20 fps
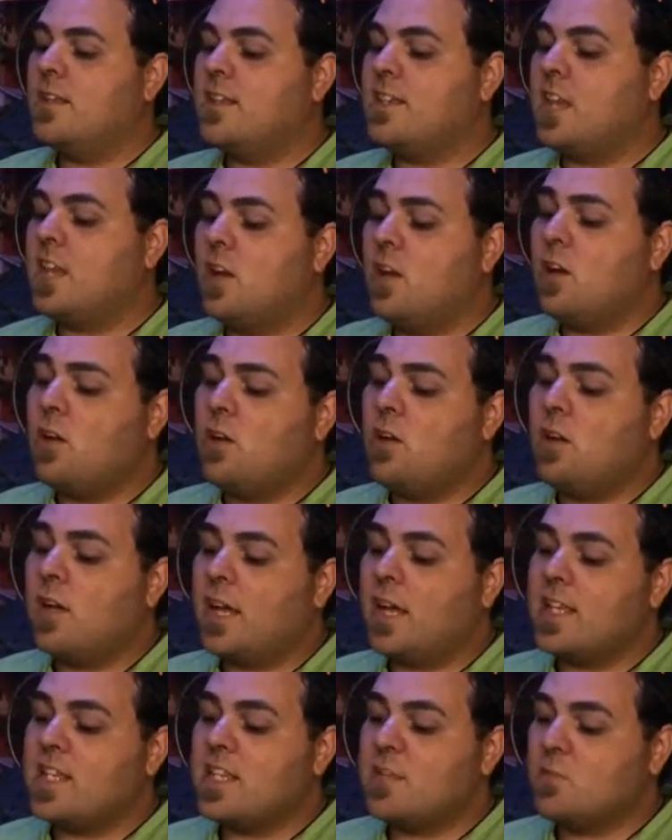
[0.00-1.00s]
So
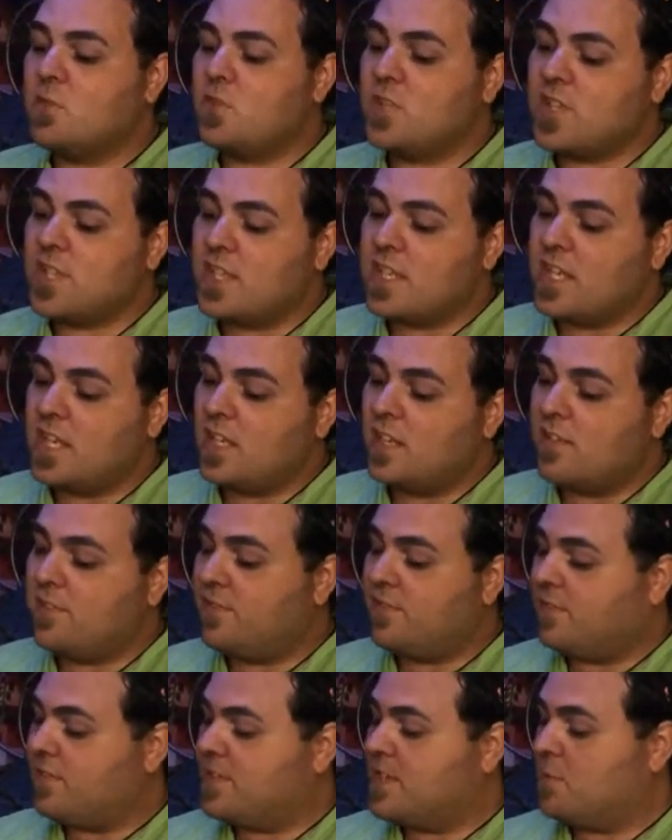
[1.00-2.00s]
I got some more
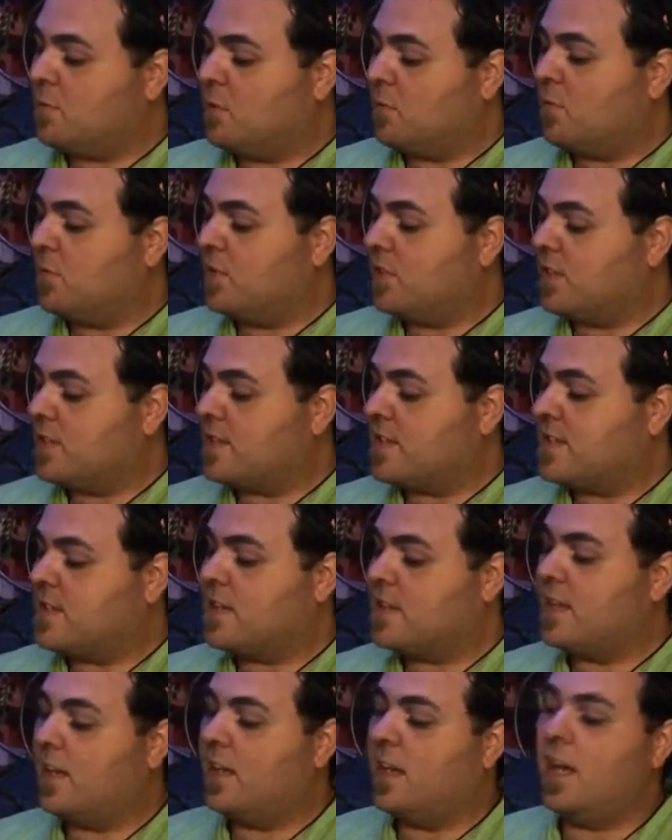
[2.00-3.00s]
stuff, some more
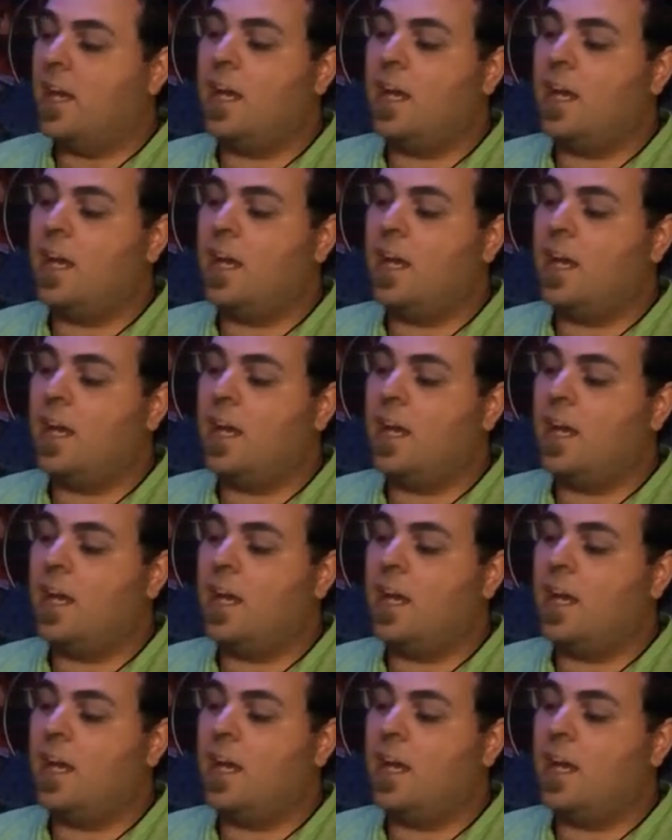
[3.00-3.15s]
books.